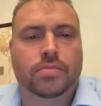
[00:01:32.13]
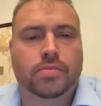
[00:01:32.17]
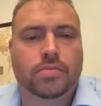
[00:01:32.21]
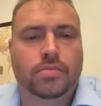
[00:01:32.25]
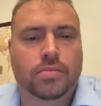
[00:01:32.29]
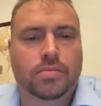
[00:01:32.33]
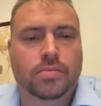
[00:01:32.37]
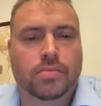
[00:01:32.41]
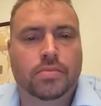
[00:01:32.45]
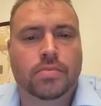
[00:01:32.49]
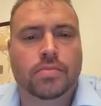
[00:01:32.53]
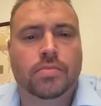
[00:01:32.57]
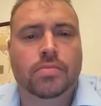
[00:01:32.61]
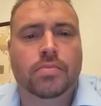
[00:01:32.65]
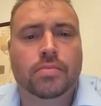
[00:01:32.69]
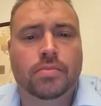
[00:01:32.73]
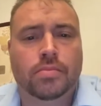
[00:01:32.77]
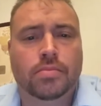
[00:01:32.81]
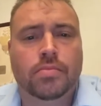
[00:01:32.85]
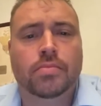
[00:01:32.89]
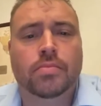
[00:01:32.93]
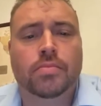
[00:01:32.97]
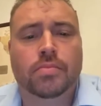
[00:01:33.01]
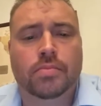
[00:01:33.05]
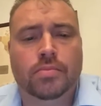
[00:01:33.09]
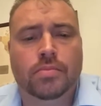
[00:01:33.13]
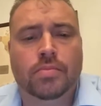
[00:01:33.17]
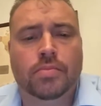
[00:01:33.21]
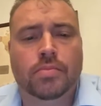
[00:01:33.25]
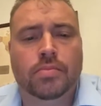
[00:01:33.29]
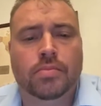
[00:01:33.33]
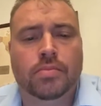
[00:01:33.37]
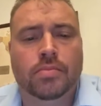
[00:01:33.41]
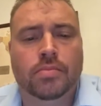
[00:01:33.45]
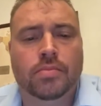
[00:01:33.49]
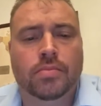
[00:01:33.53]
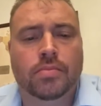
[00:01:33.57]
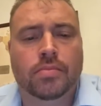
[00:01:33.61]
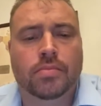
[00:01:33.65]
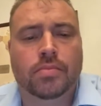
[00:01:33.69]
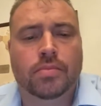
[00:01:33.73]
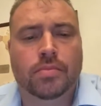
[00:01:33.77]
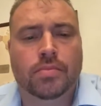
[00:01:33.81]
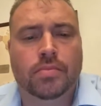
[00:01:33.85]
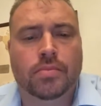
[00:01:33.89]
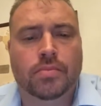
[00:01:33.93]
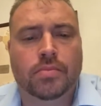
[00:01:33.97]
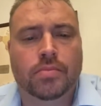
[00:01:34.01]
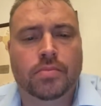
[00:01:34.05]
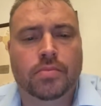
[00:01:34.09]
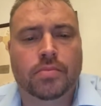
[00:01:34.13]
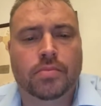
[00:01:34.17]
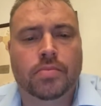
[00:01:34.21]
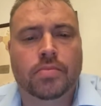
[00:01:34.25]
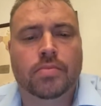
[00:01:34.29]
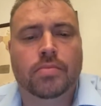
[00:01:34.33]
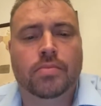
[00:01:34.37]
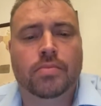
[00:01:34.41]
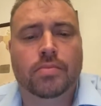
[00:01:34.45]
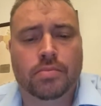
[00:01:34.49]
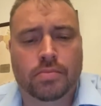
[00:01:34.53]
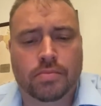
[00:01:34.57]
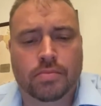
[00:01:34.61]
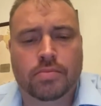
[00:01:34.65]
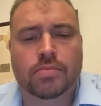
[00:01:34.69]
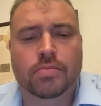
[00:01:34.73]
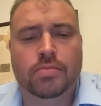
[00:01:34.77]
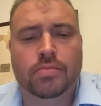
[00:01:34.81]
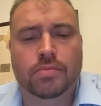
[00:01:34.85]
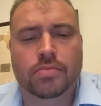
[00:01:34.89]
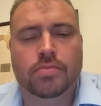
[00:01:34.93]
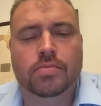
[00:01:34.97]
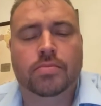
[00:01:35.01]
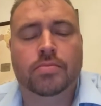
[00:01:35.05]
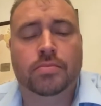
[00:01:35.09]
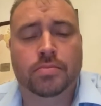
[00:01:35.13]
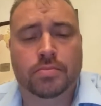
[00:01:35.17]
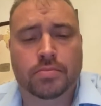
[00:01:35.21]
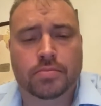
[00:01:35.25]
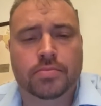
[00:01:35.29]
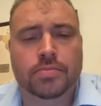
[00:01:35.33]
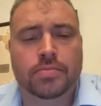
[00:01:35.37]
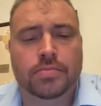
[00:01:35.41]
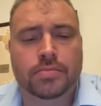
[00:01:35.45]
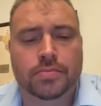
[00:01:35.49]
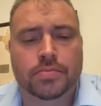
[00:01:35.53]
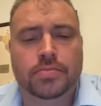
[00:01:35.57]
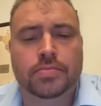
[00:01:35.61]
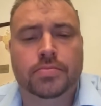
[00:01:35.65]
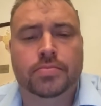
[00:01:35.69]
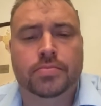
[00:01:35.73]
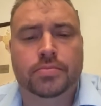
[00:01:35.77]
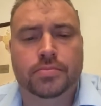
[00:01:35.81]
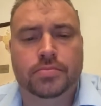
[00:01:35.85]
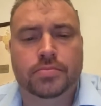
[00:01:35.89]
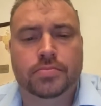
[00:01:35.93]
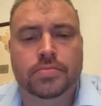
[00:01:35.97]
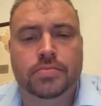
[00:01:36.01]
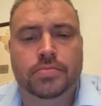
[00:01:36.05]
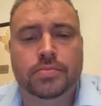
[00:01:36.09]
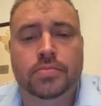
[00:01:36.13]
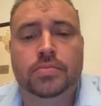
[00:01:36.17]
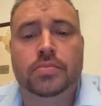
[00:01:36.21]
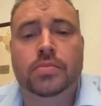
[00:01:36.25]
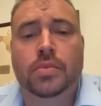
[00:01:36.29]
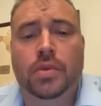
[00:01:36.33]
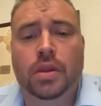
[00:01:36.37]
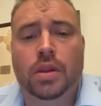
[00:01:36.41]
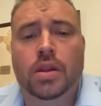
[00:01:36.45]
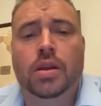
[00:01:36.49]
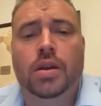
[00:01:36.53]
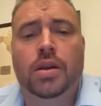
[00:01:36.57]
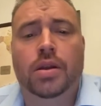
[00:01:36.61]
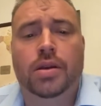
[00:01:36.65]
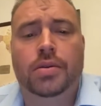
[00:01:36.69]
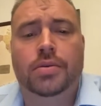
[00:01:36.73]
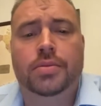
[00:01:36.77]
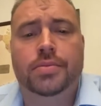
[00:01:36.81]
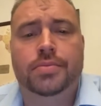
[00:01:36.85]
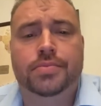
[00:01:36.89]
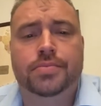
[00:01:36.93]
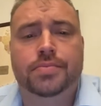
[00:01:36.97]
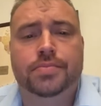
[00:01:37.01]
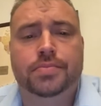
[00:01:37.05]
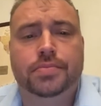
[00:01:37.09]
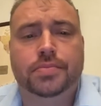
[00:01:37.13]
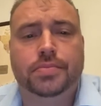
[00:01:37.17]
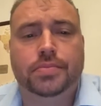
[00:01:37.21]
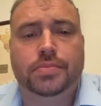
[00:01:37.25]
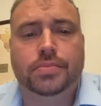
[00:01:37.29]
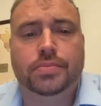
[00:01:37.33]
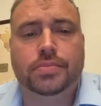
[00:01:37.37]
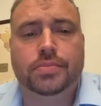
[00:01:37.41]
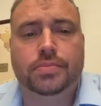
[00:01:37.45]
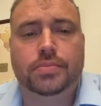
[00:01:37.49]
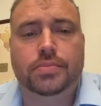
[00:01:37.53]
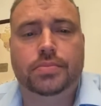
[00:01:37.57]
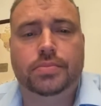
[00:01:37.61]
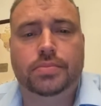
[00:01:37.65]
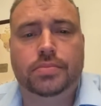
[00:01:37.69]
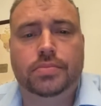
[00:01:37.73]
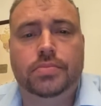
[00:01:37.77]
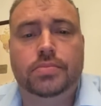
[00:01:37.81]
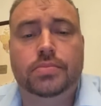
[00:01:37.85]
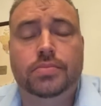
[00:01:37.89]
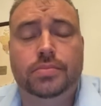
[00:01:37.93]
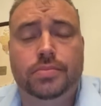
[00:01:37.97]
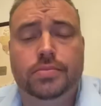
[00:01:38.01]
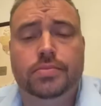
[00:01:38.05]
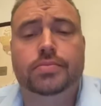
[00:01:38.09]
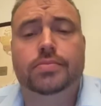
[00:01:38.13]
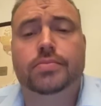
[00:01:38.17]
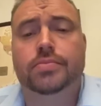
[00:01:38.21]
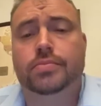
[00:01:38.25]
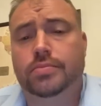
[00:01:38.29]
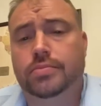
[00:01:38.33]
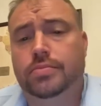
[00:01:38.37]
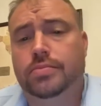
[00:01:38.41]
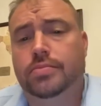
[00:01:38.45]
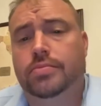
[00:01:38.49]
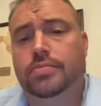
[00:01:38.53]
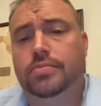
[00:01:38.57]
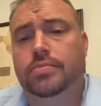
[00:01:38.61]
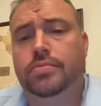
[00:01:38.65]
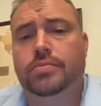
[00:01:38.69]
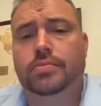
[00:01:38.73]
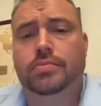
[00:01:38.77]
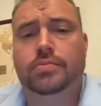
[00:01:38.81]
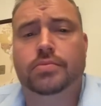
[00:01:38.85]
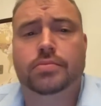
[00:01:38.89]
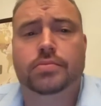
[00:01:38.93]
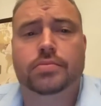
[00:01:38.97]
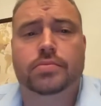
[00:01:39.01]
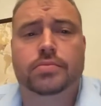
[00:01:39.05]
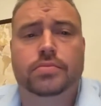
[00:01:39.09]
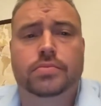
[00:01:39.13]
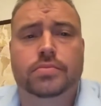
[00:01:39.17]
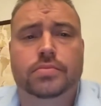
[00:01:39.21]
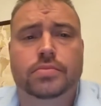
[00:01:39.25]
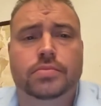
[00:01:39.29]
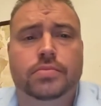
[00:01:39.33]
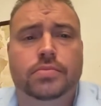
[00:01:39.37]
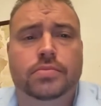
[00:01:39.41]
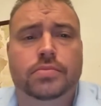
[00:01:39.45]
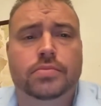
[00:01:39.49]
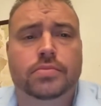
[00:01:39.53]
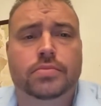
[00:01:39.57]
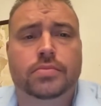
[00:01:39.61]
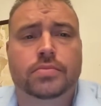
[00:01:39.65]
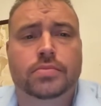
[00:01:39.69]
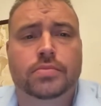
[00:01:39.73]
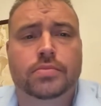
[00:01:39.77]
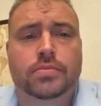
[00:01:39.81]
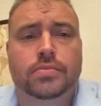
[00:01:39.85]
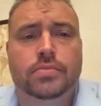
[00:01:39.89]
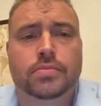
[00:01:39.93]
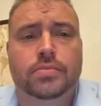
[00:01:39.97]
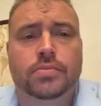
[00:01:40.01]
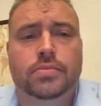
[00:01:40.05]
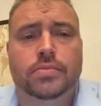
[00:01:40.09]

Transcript: [no speech]